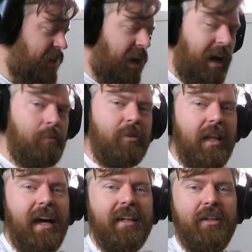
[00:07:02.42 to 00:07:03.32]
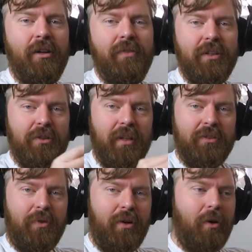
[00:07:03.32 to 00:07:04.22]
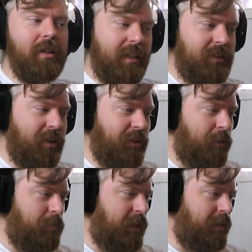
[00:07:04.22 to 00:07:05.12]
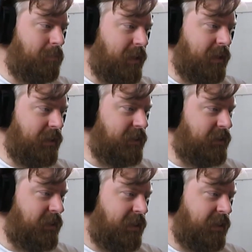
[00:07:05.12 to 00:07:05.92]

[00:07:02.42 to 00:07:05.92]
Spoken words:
I'm glad Universal has recorded this on opening because